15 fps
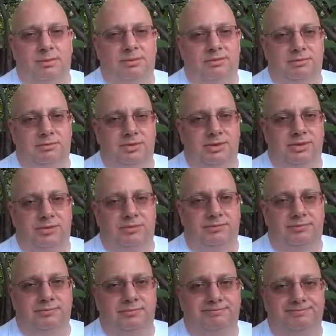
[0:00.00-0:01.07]
Some of them do.
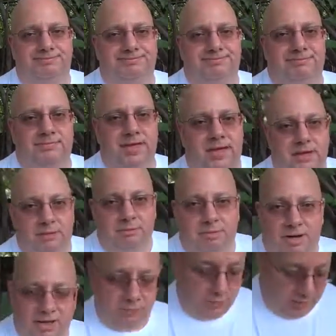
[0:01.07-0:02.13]

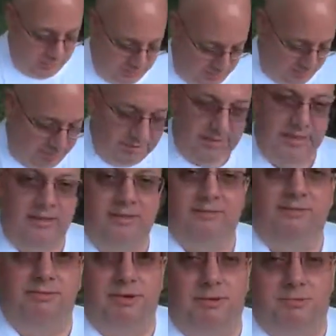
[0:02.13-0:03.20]
By the way, my buddy
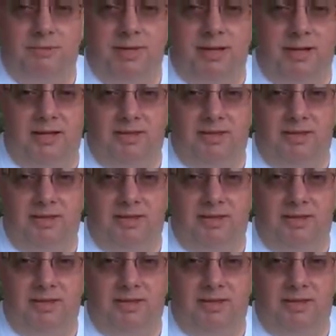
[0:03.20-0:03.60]
from